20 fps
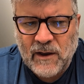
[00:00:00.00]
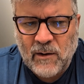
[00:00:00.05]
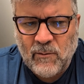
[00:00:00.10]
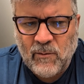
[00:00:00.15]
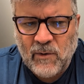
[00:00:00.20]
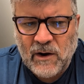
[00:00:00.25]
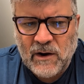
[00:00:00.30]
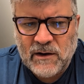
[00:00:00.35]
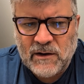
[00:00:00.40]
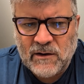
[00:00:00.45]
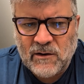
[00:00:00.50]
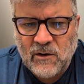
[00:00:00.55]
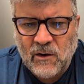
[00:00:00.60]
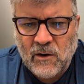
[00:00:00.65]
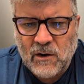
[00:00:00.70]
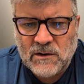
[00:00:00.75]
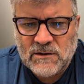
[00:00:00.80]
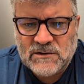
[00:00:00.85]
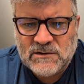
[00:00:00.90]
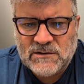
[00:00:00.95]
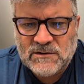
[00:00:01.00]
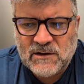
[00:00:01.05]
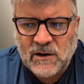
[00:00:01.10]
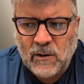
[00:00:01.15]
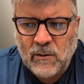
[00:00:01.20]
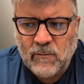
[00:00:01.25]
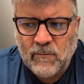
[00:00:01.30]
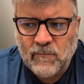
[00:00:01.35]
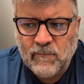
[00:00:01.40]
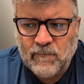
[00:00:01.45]
that might cause
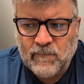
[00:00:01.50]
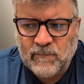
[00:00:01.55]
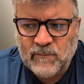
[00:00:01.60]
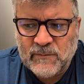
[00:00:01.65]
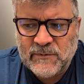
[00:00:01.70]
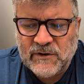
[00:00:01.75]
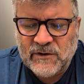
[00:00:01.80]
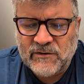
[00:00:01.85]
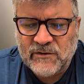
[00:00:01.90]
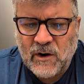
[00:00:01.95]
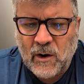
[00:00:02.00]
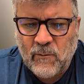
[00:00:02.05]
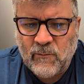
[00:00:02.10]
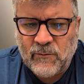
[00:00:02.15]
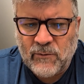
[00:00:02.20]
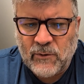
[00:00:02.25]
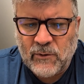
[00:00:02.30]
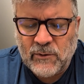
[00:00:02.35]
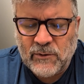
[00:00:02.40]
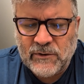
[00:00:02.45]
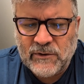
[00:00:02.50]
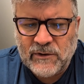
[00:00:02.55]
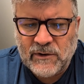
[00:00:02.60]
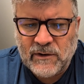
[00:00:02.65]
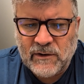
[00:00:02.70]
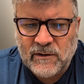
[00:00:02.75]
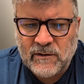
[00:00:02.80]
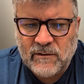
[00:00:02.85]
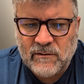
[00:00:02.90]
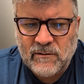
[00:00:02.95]
some discomfort
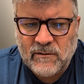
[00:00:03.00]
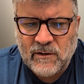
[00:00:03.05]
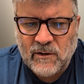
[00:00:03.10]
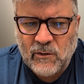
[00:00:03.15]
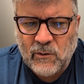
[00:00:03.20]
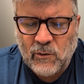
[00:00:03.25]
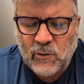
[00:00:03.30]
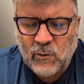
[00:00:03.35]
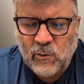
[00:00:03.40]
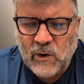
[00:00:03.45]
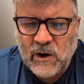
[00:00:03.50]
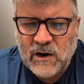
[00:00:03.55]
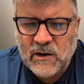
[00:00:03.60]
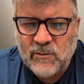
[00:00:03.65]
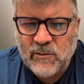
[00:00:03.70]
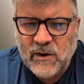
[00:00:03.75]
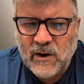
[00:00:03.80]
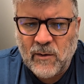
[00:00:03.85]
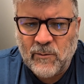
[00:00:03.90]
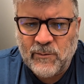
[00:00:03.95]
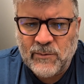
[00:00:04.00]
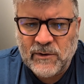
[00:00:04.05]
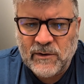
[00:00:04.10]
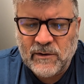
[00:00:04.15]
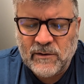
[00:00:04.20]
or wake me up